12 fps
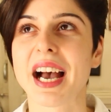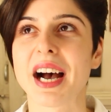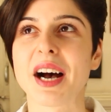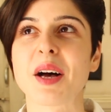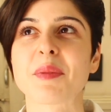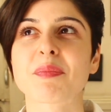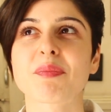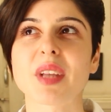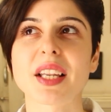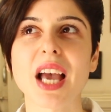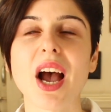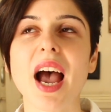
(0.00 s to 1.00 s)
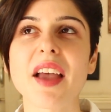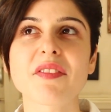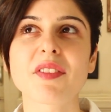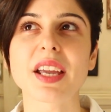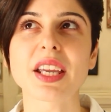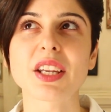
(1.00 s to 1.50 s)
Um, now
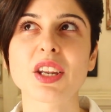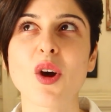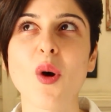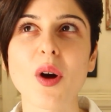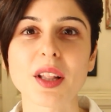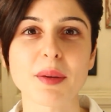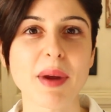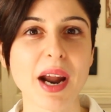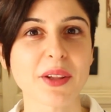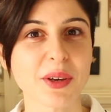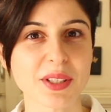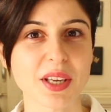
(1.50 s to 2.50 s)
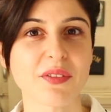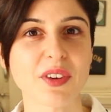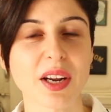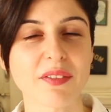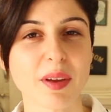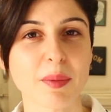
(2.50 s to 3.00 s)
I've in all the marathons I've
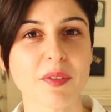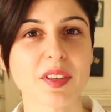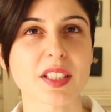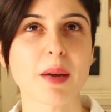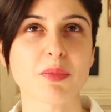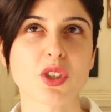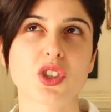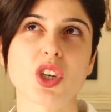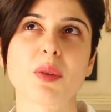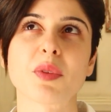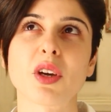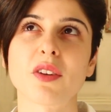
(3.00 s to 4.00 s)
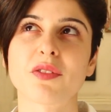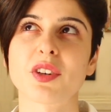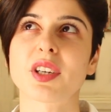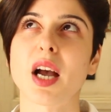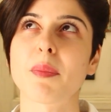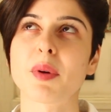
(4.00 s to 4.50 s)
run, they've come to cheer me on for
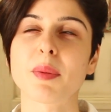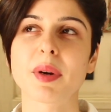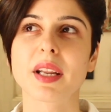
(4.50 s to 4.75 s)
a cuppa,